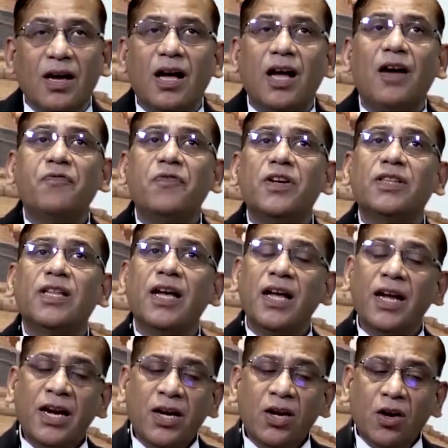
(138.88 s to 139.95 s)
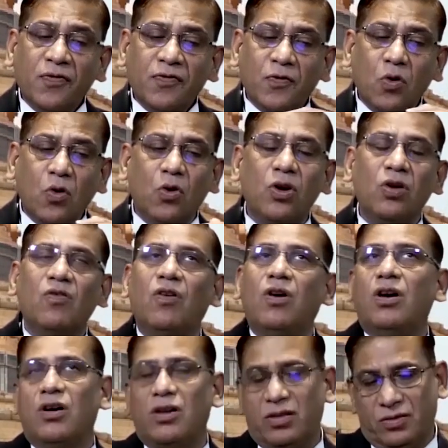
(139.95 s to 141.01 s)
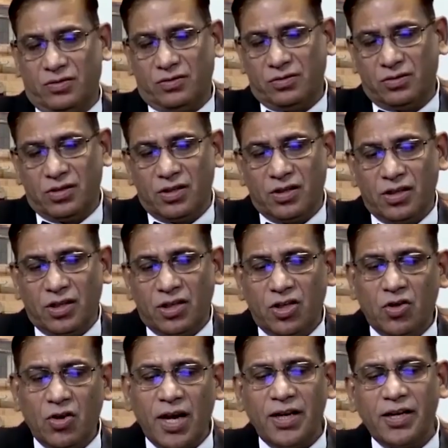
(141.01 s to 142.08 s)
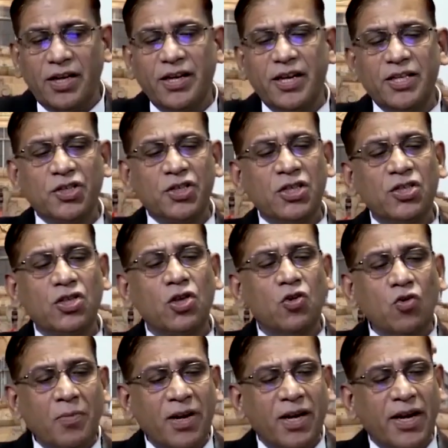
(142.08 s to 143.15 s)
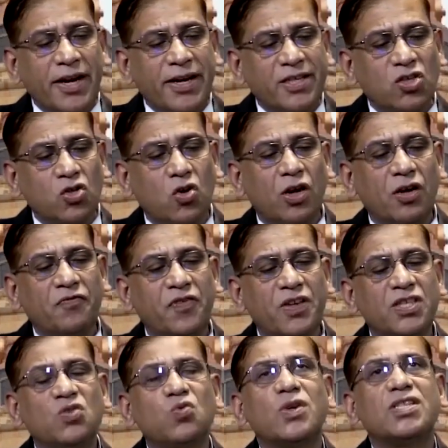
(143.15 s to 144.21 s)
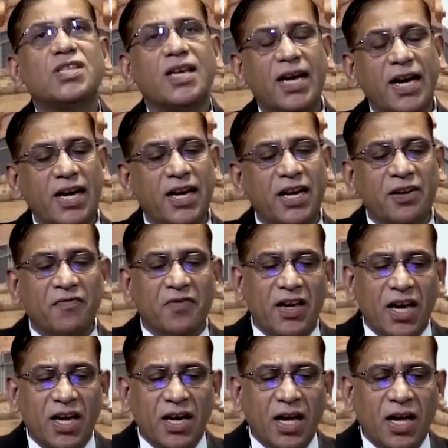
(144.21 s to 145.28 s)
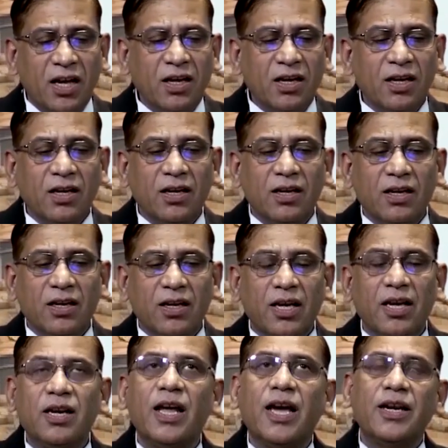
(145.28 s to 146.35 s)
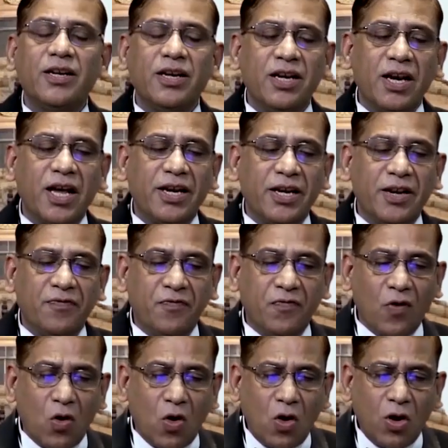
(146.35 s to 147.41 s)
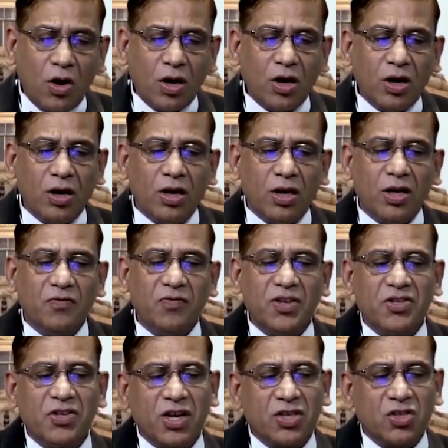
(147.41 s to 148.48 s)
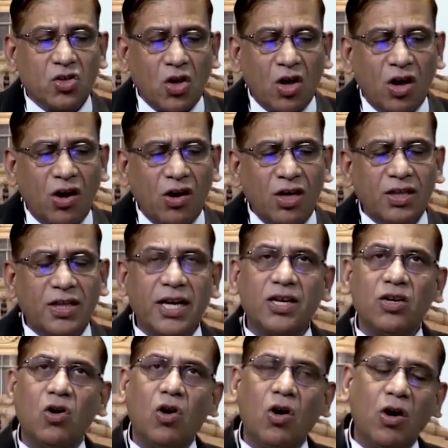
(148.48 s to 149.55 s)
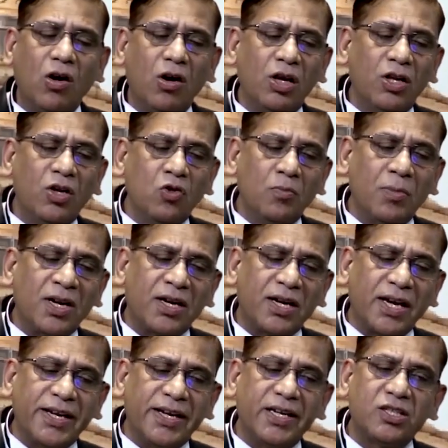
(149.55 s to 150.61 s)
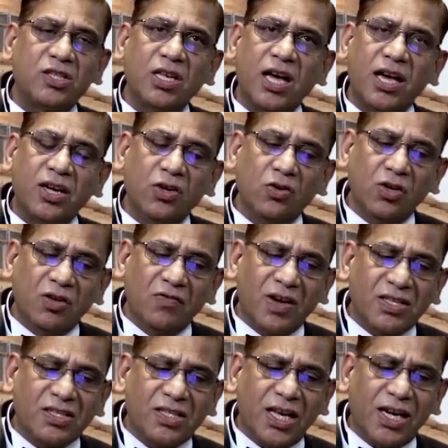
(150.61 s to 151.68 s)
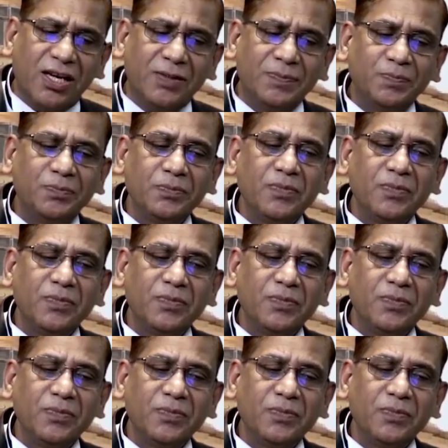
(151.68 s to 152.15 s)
After the end of Cold War, United Nations Human Rights Conference was held in Vienna in 1994, which resolved that all human rights are universal,